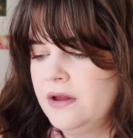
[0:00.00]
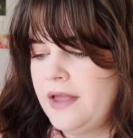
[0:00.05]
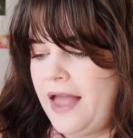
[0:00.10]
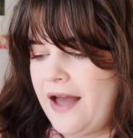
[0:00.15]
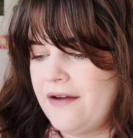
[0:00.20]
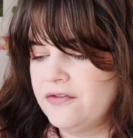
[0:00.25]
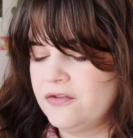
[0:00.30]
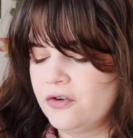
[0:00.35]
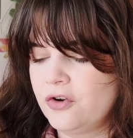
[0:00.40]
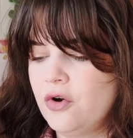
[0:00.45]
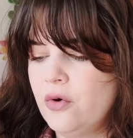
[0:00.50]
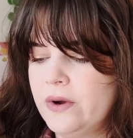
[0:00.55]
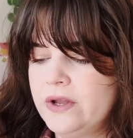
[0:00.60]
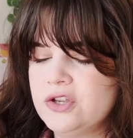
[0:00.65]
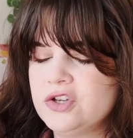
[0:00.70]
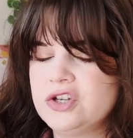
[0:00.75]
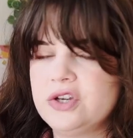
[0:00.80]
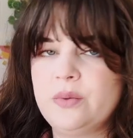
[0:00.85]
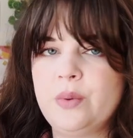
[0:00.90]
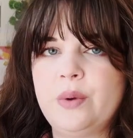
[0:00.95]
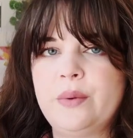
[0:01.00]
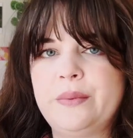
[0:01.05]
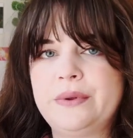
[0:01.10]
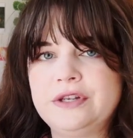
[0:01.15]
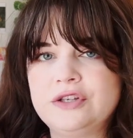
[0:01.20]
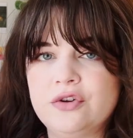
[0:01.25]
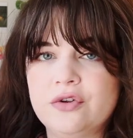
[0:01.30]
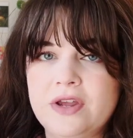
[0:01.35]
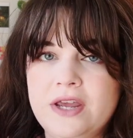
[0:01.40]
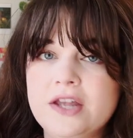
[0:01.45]
After Koenji, we
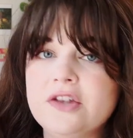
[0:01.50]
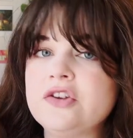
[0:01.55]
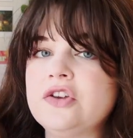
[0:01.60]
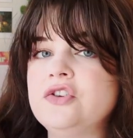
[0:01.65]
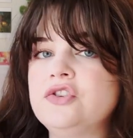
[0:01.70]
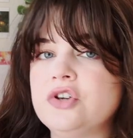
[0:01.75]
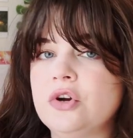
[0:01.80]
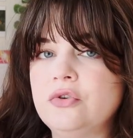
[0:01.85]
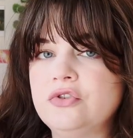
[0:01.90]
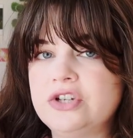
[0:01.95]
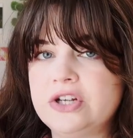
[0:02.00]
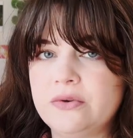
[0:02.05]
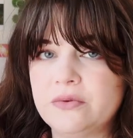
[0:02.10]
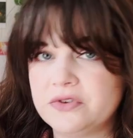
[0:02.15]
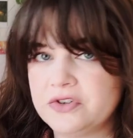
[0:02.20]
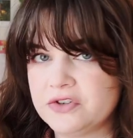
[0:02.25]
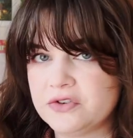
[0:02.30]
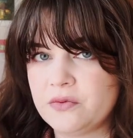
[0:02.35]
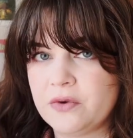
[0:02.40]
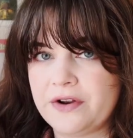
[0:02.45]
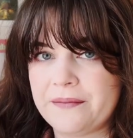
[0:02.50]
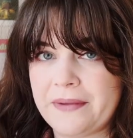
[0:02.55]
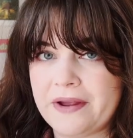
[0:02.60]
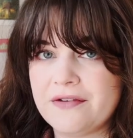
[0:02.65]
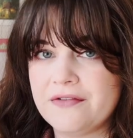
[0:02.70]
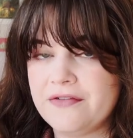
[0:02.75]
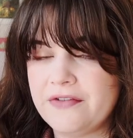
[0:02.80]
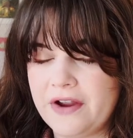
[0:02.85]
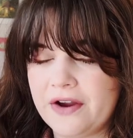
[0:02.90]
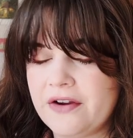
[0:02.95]
went to Kichijoji, which is one of my
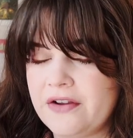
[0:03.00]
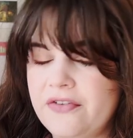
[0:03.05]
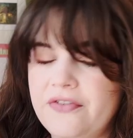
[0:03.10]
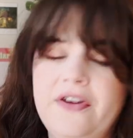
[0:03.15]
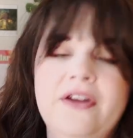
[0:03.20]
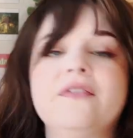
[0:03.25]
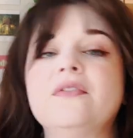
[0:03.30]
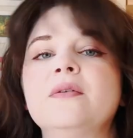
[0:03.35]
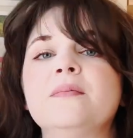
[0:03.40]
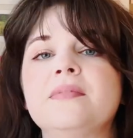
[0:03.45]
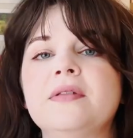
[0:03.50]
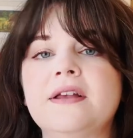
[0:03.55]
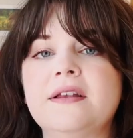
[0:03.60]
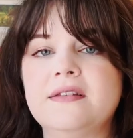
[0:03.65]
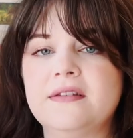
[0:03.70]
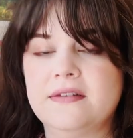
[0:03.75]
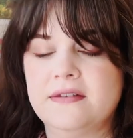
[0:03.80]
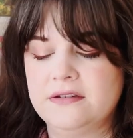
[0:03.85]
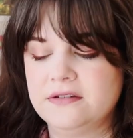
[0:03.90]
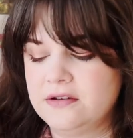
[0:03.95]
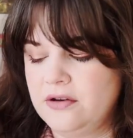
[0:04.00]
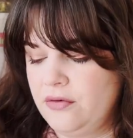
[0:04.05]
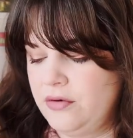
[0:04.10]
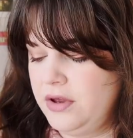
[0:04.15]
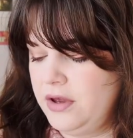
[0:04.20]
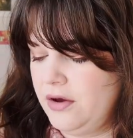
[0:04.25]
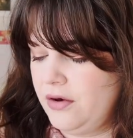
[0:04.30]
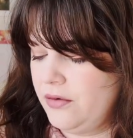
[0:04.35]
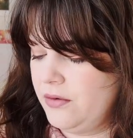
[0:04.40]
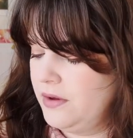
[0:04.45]
very favorite places in
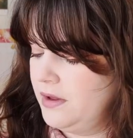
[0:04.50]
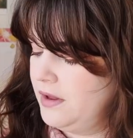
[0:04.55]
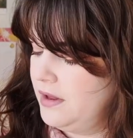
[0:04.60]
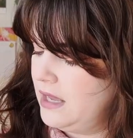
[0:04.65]
Tokyo.